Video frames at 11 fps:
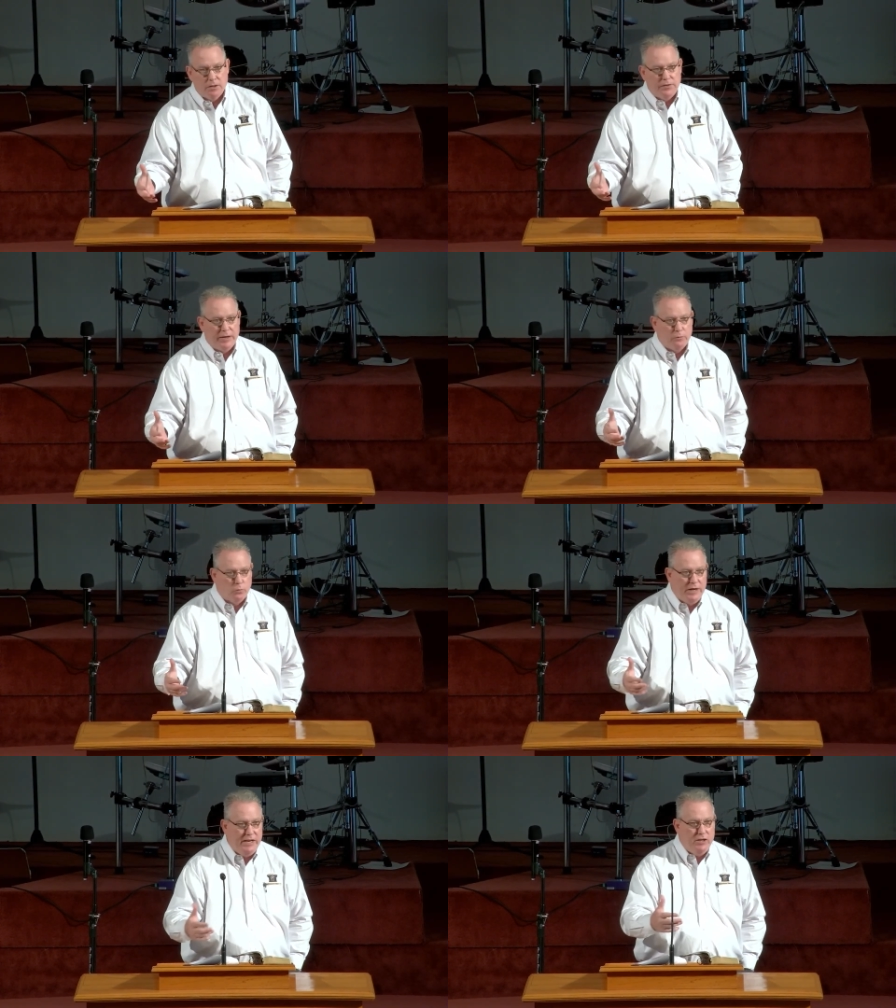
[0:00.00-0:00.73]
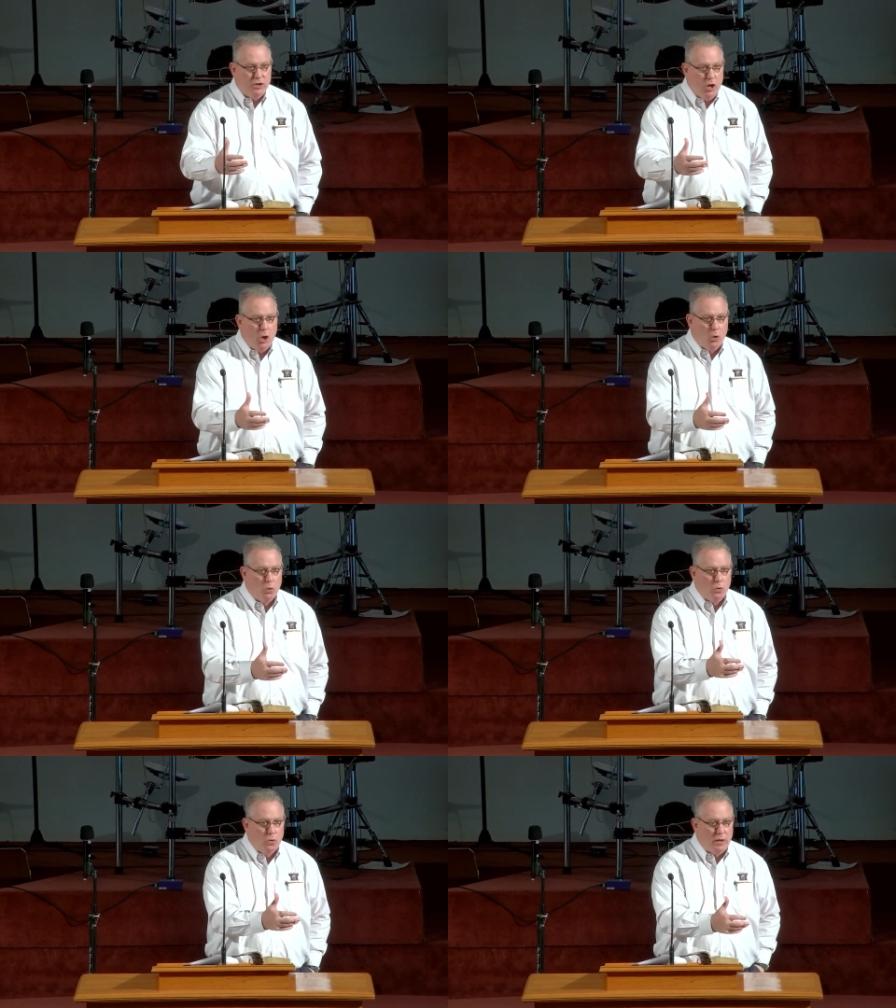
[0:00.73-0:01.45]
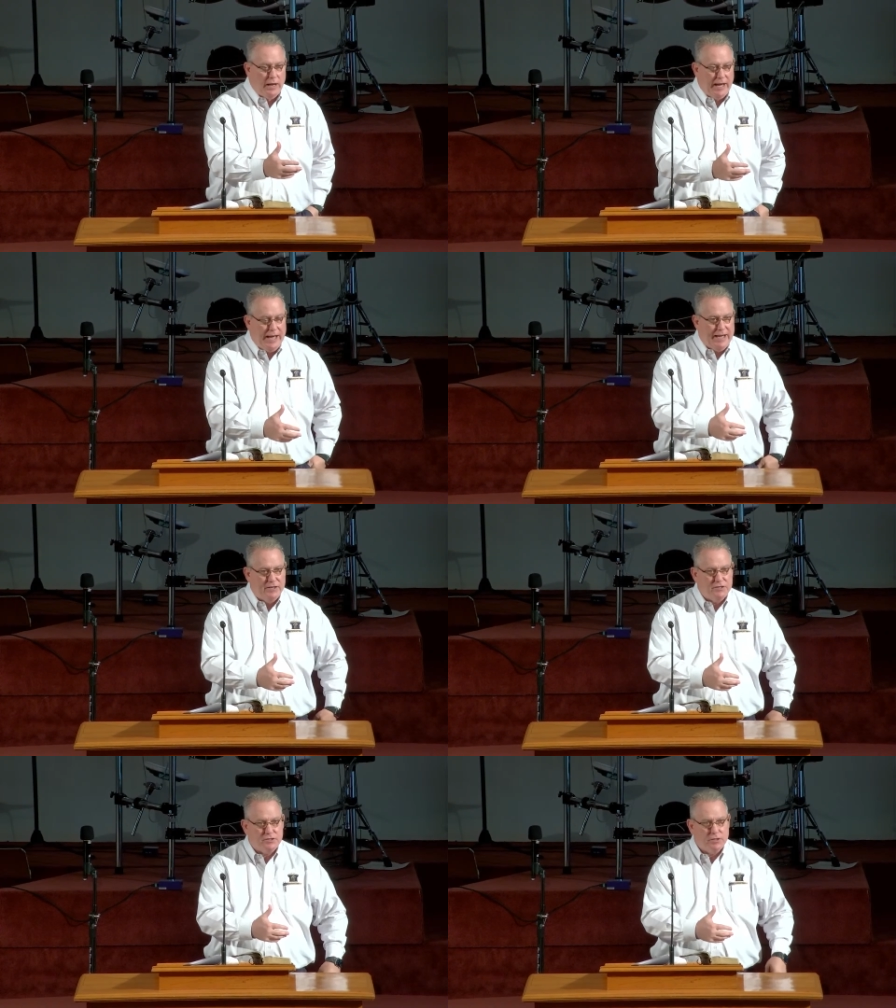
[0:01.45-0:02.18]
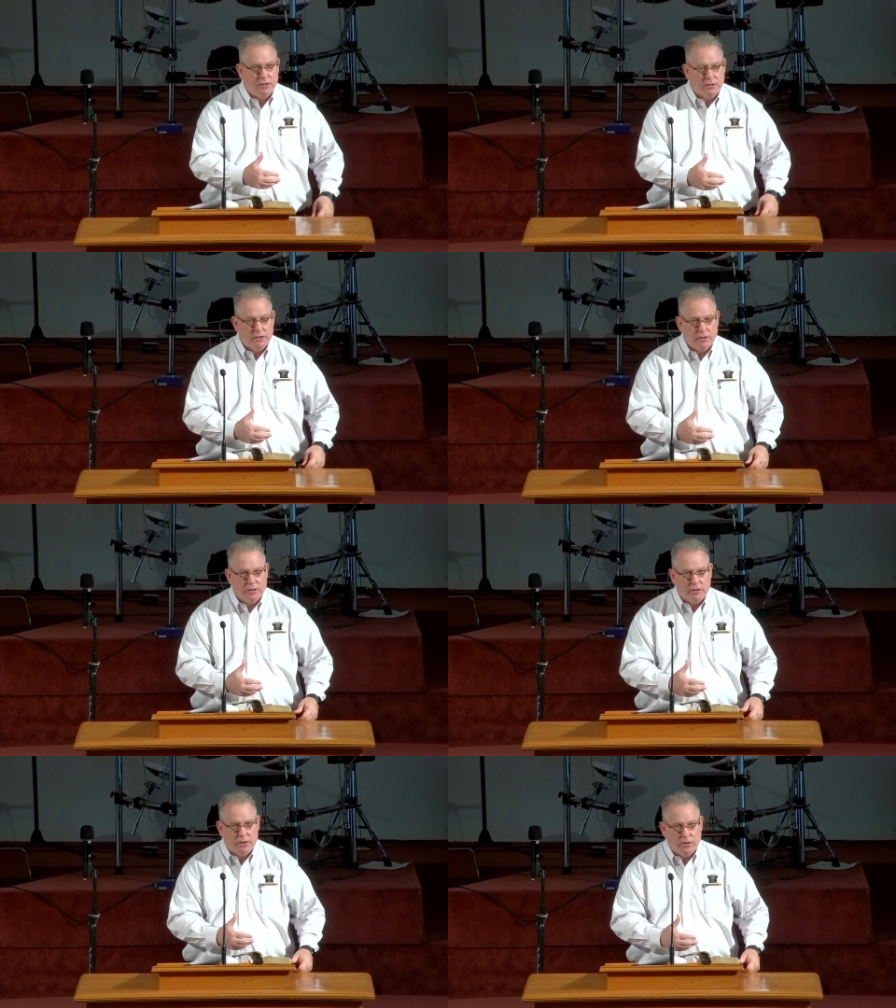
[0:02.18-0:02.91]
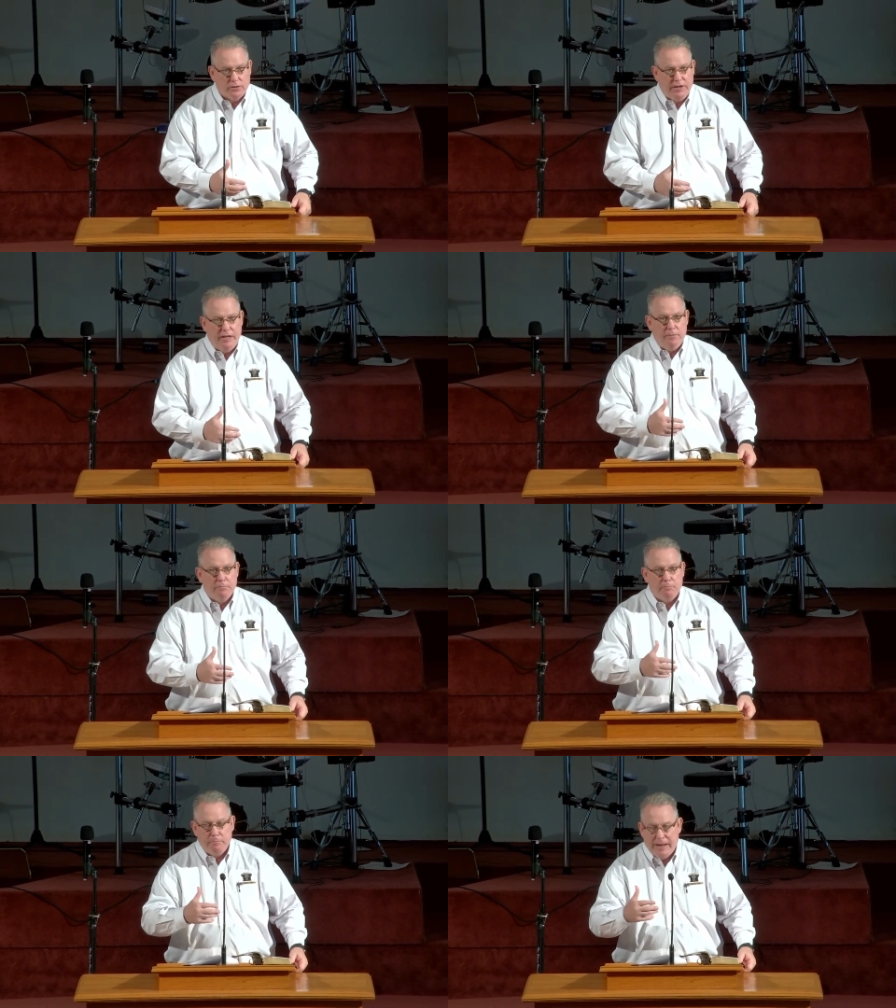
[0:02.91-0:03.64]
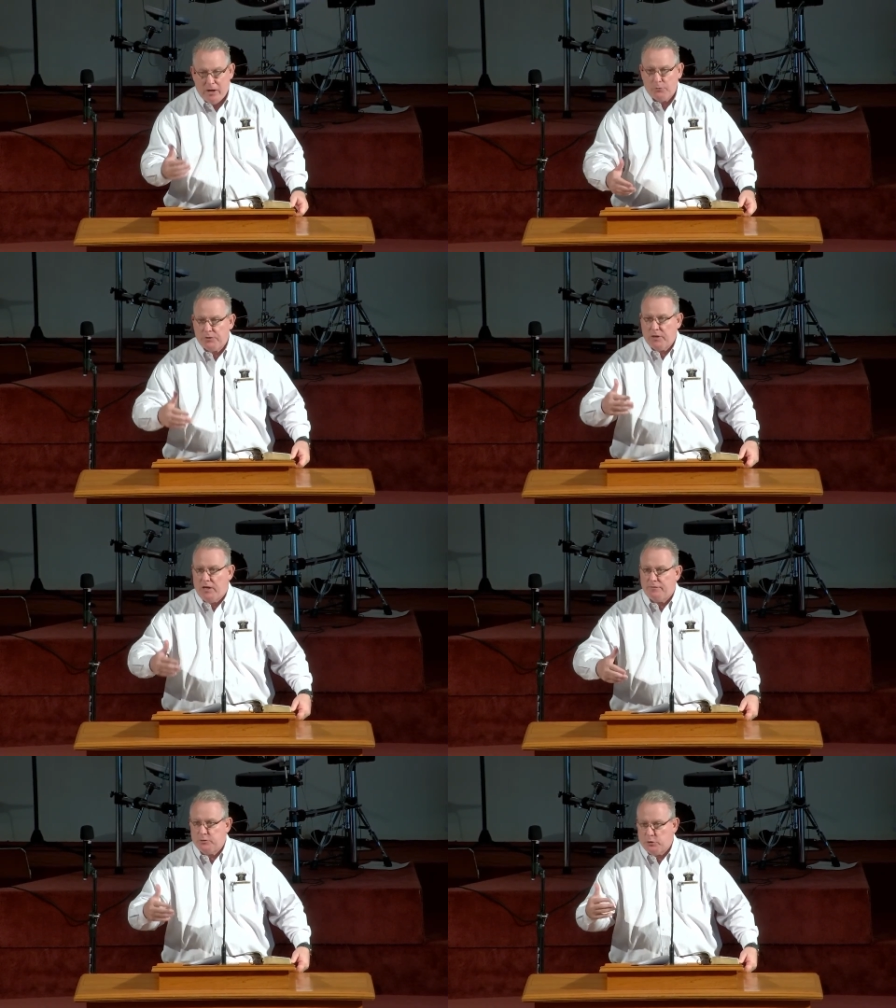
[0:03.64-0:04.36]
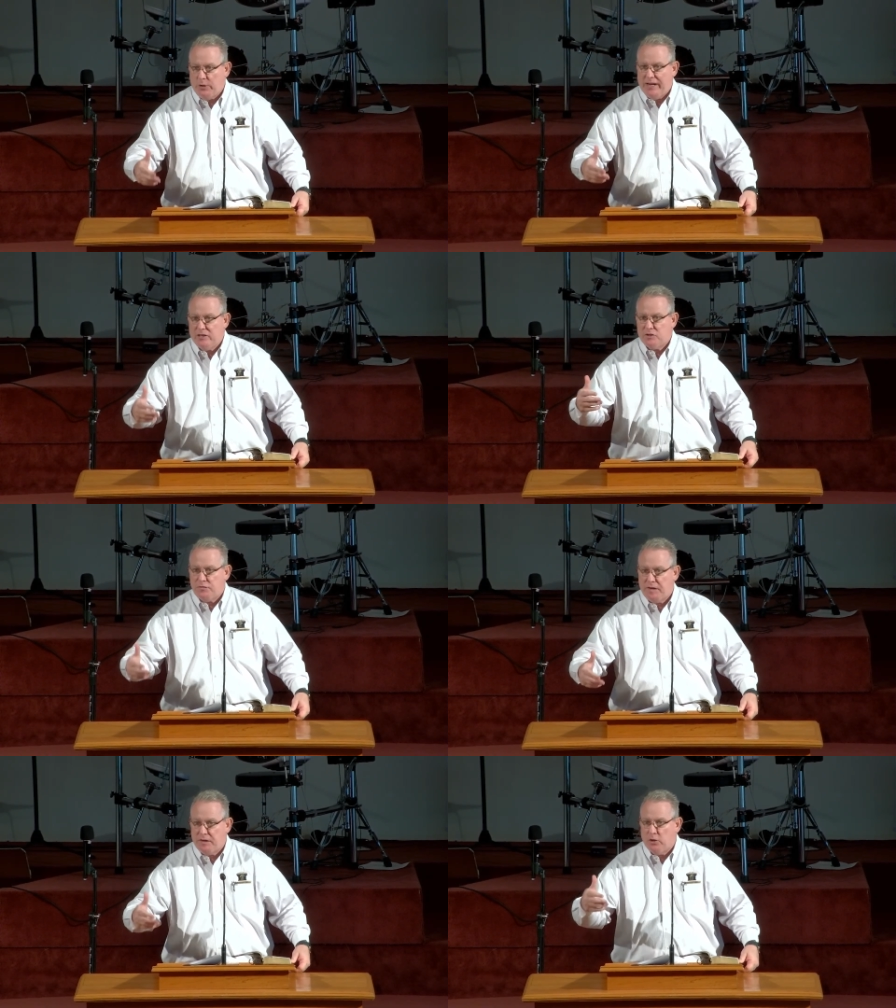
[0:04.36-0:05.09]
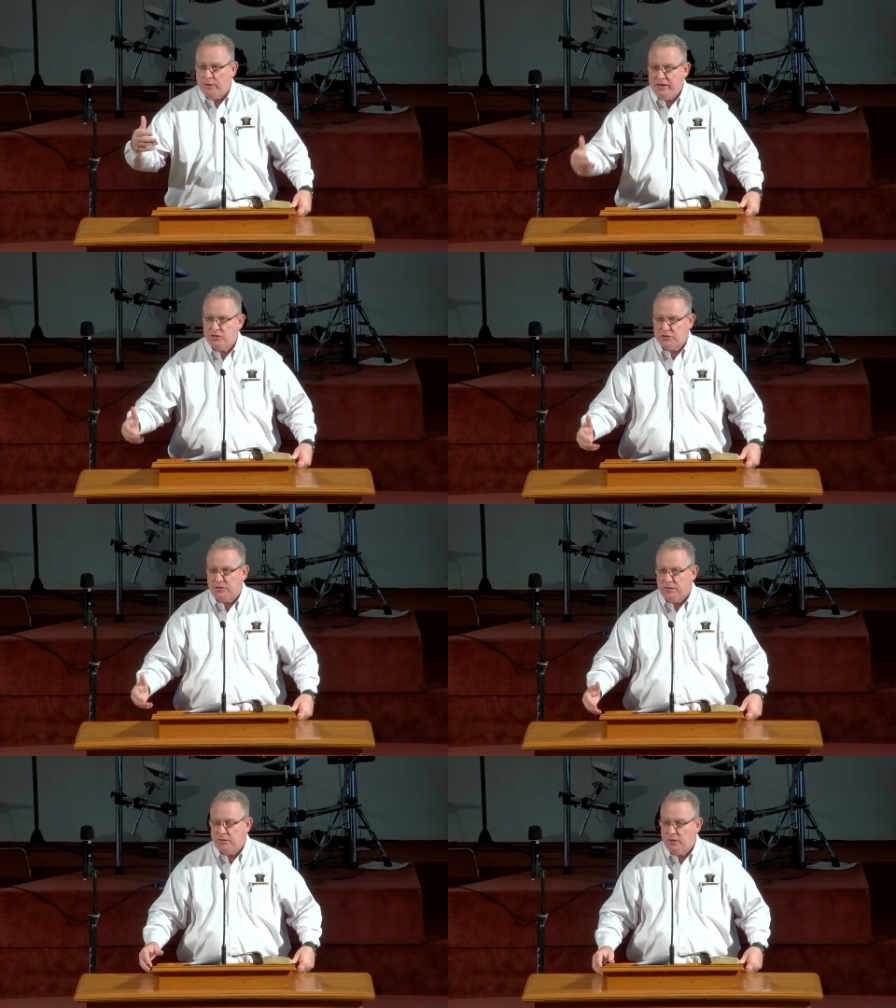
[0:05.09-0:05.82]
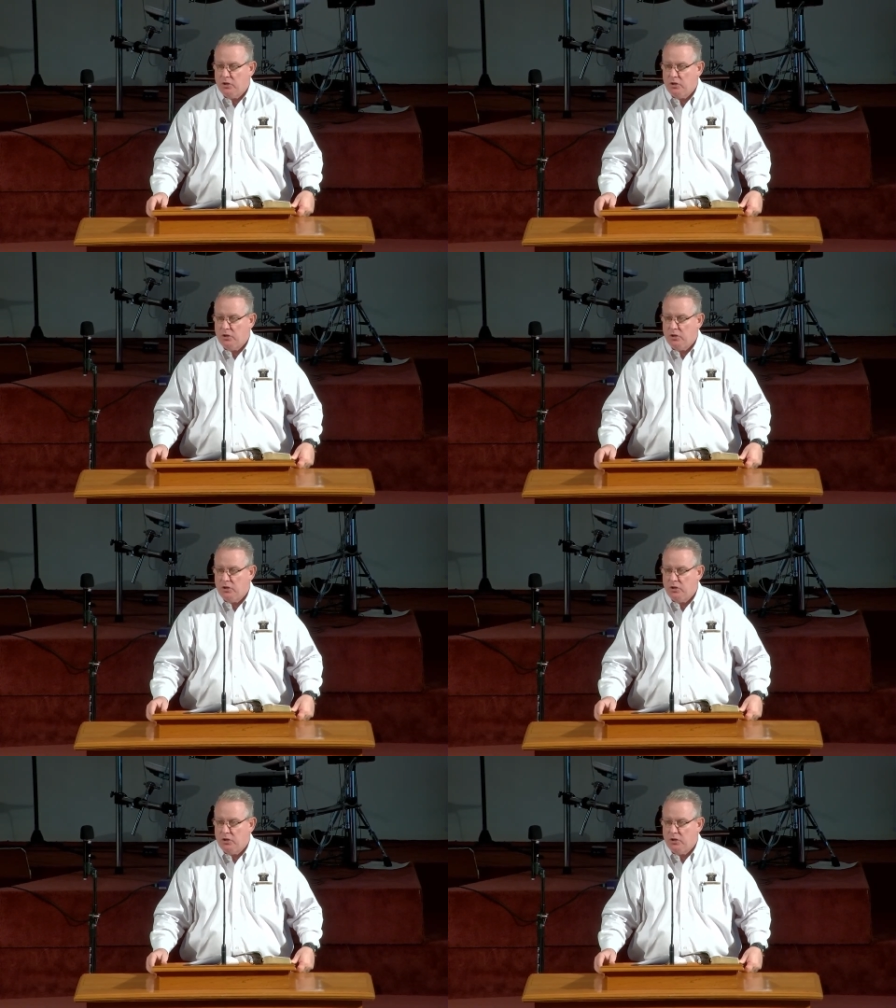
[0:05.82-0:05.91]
that we know as the Mount of Transfiguration